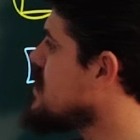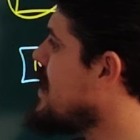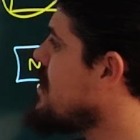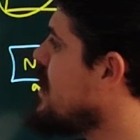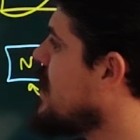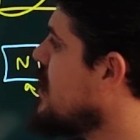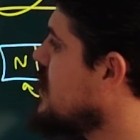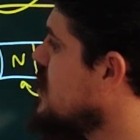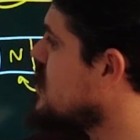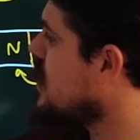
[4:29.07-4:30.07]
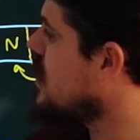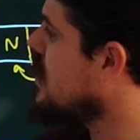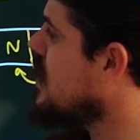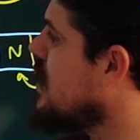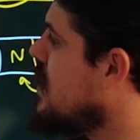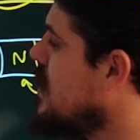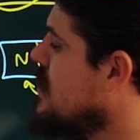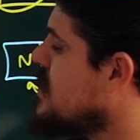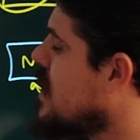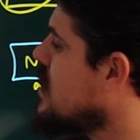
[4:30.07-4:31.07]
this bar magnet
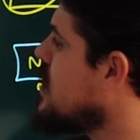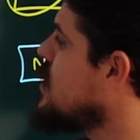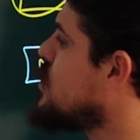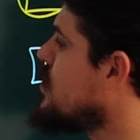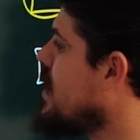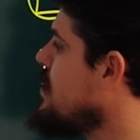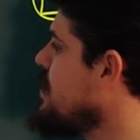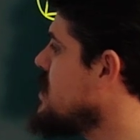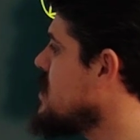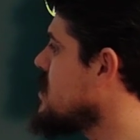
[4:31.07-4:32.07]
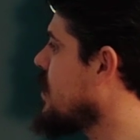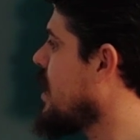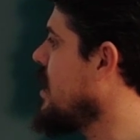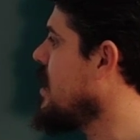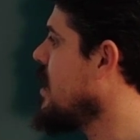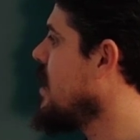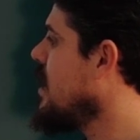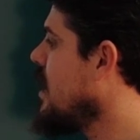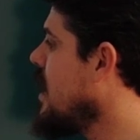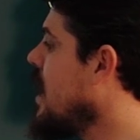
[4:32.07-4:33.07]
is cut into many pieces, okay?
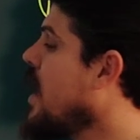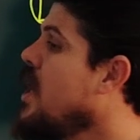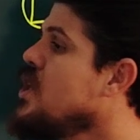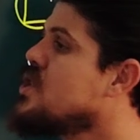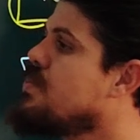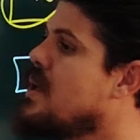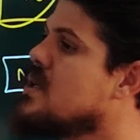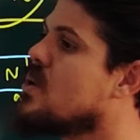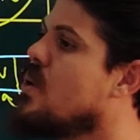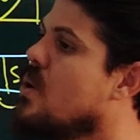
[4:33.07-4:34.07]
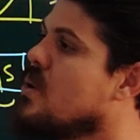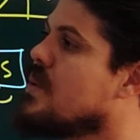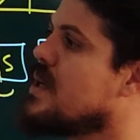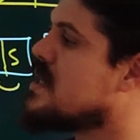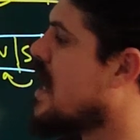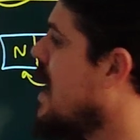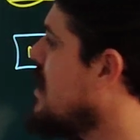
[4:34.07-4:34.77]
Each piece always